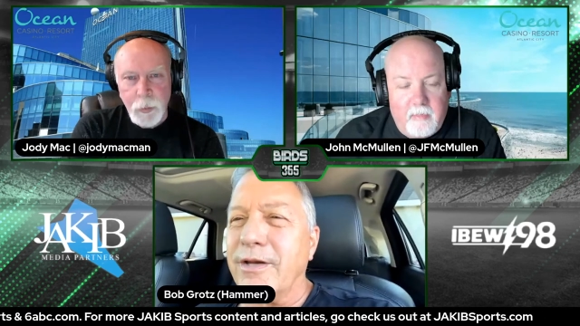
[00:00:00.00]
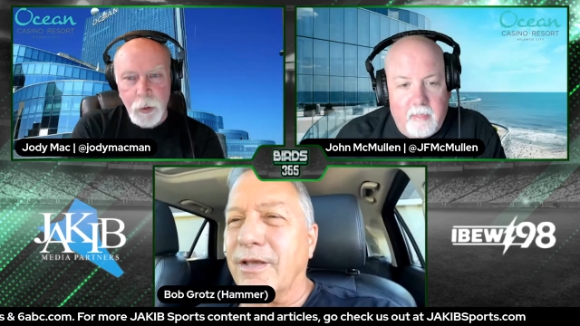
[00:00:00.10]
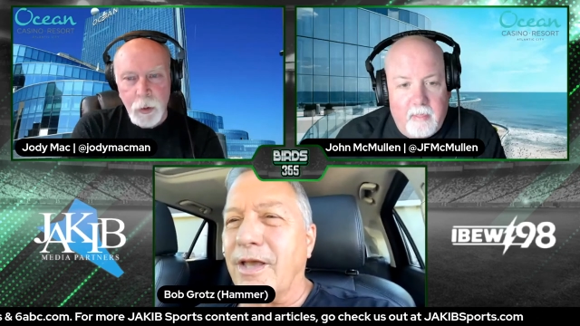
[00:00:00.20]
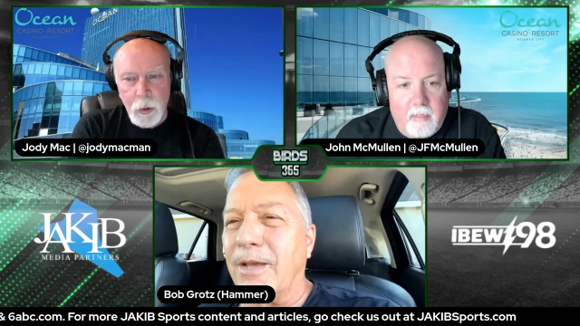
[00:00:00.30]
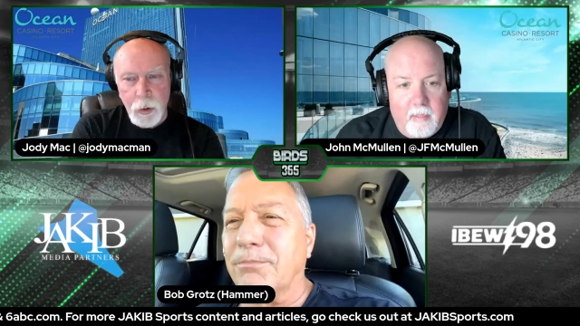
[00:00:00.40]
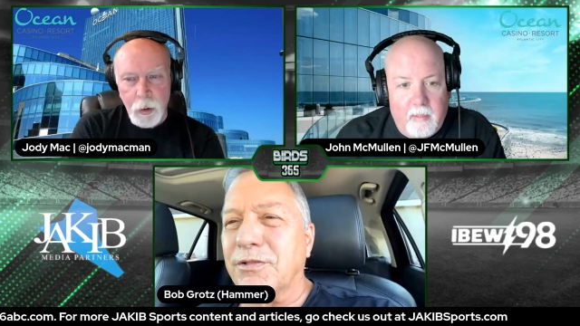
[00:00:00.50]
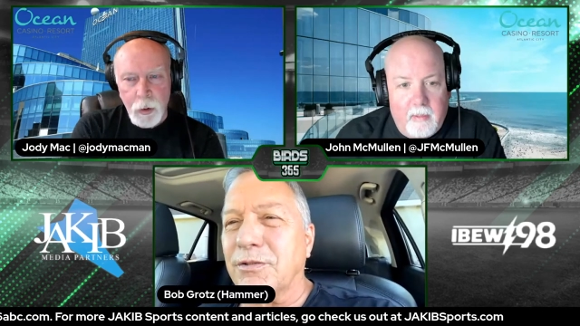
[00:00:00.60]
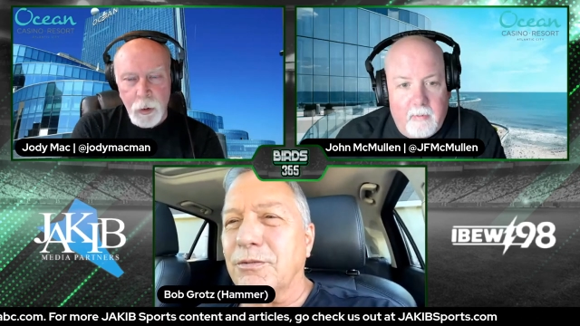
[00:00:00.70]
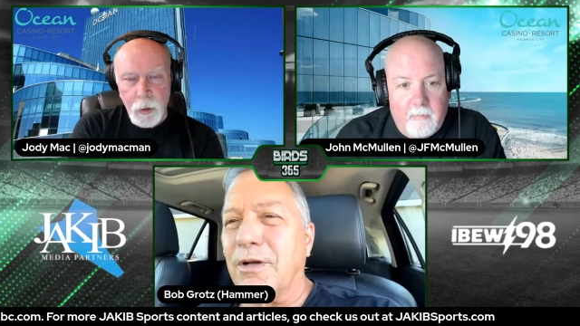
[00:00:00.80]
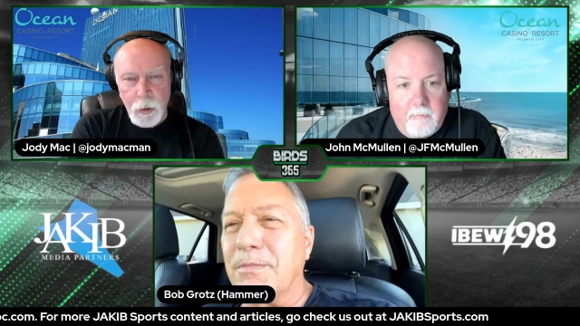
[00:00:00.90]
Speaker 1: camp
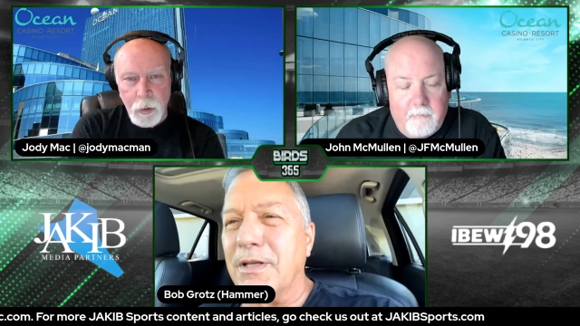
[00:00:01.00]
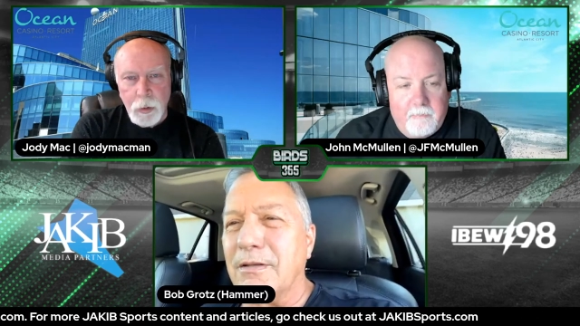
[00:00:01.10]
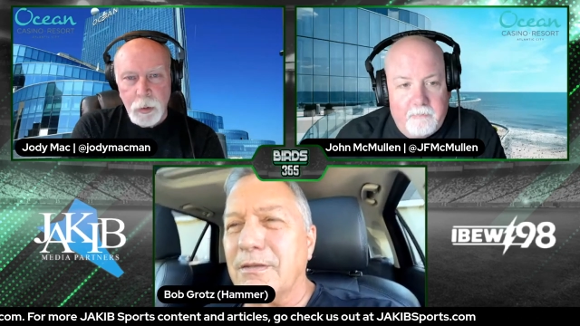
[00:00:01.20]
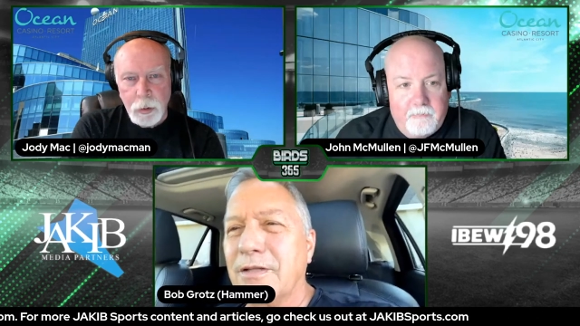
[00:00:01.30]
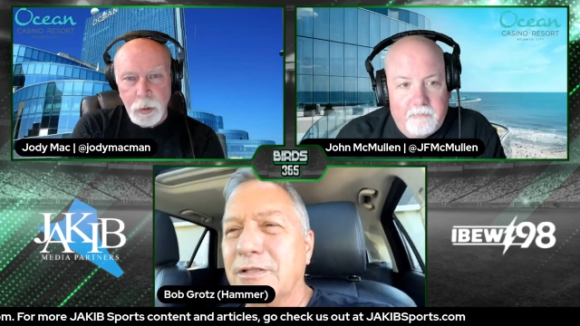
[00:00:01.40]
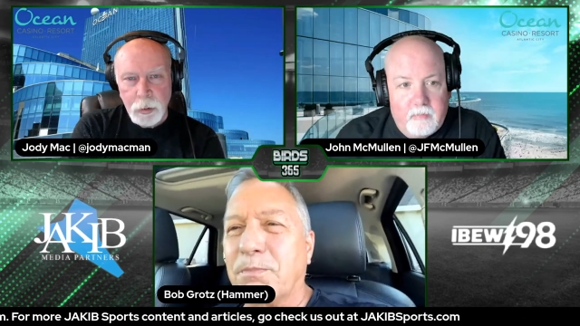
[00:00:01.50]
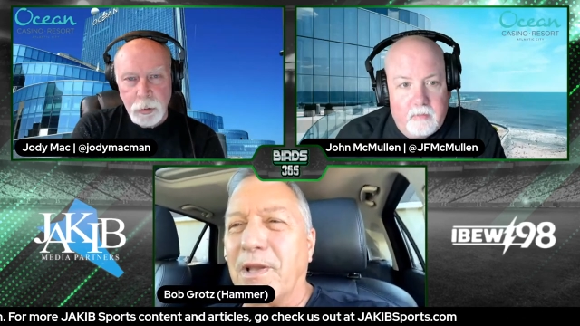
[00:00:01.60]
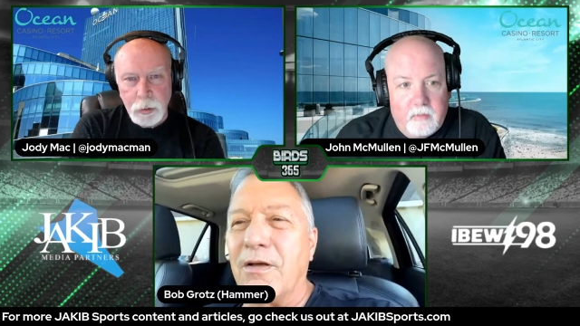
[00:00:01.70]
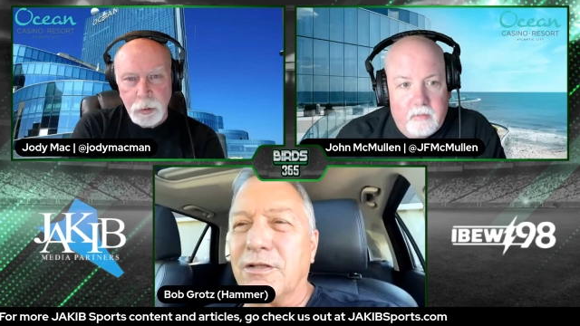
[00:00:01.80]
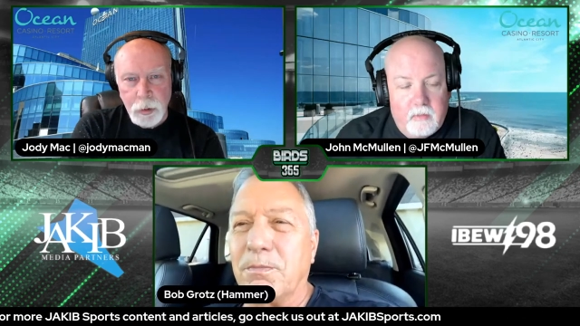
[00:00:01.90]
too. I mean, let's be
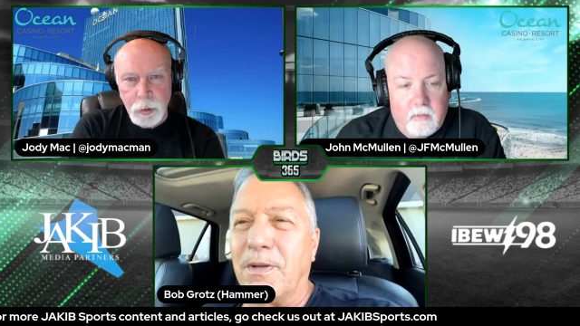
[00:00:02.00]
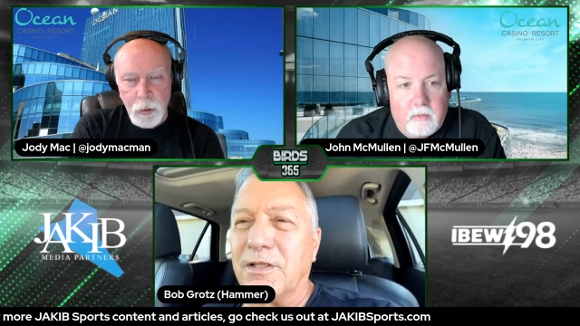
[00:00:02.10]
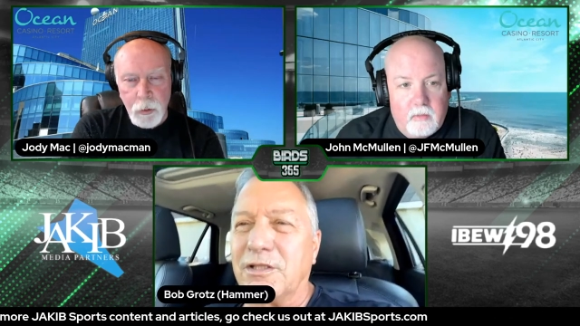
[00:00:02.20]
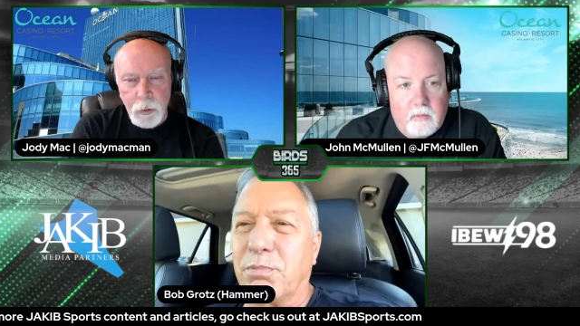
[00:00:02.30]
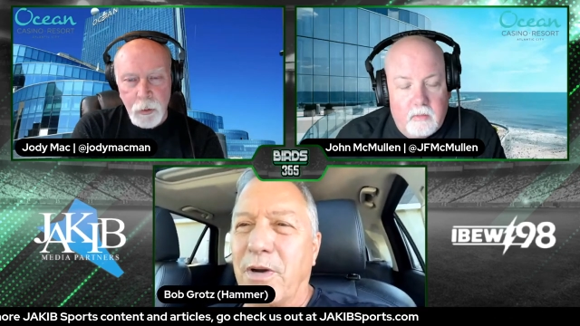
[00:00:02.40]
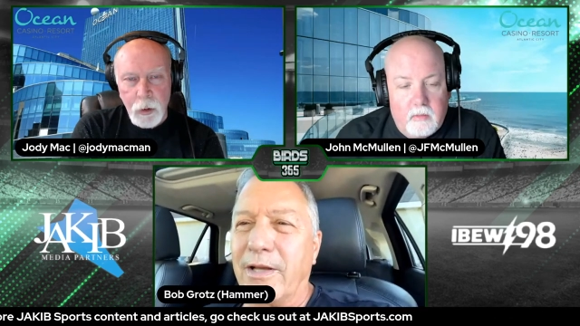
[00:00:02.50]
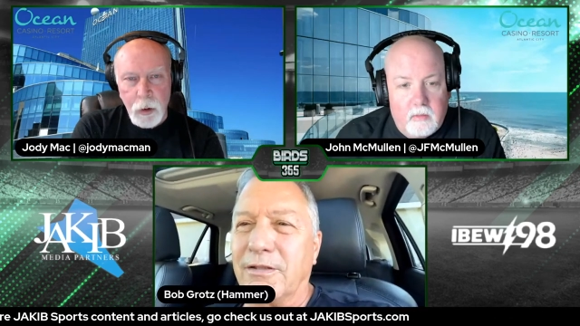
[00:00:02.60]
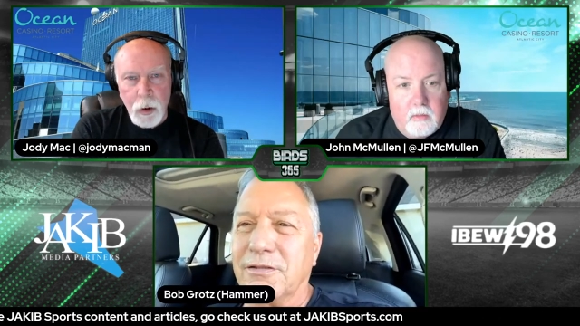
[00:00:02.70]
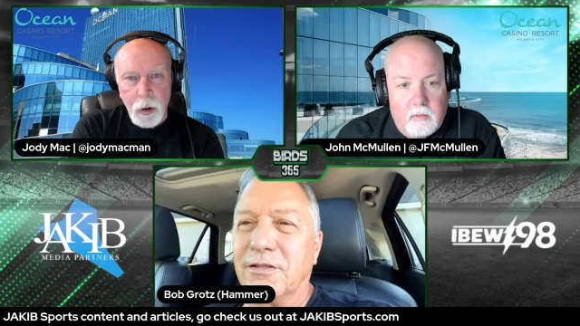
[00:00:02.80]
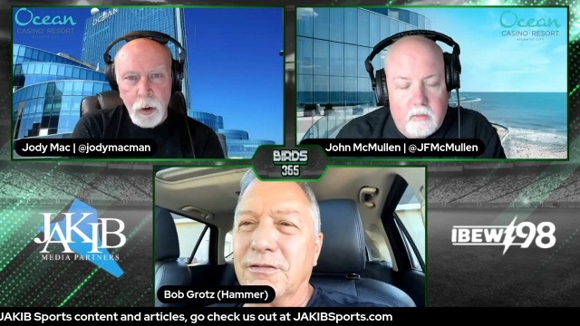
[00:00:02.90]
honest about these
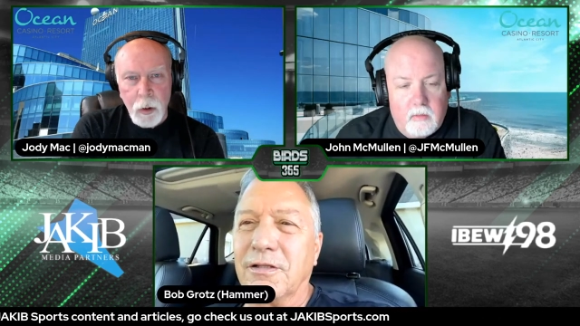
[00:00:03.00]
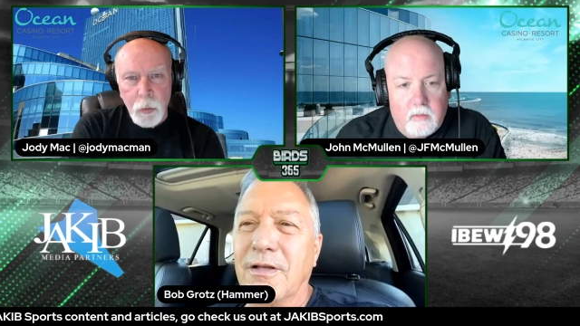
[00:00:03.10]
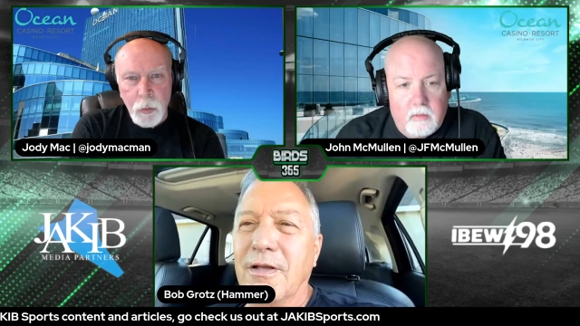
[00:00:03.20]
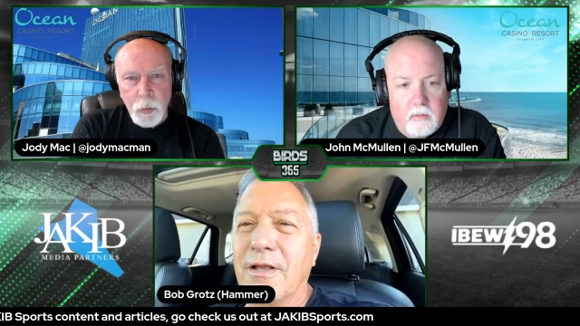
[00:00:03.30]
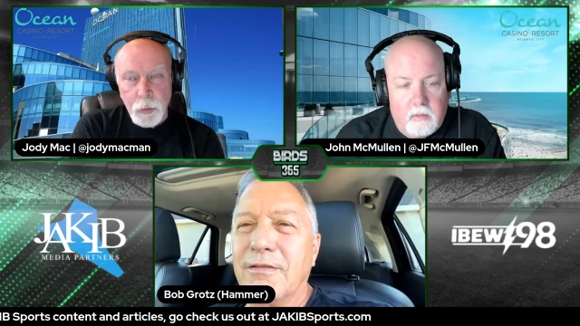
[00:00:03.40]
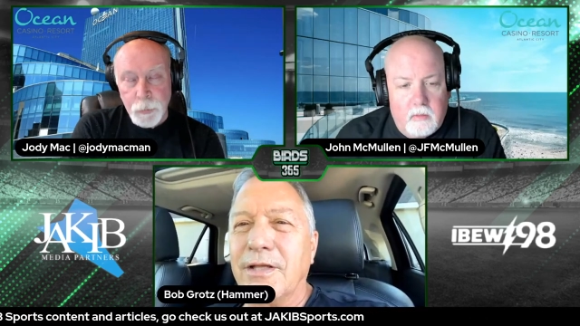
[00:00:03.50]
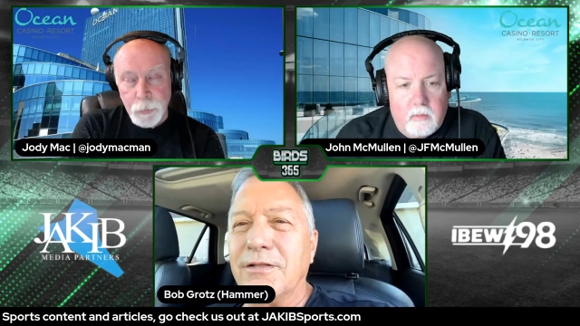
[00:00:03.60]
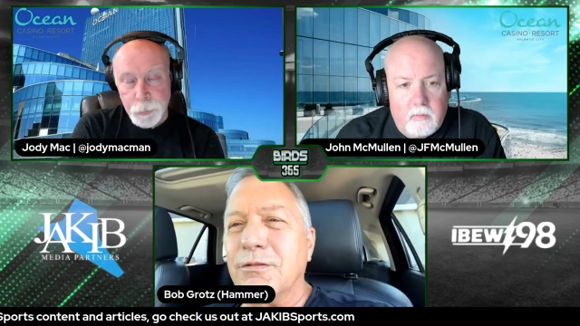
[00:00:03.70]
practices they do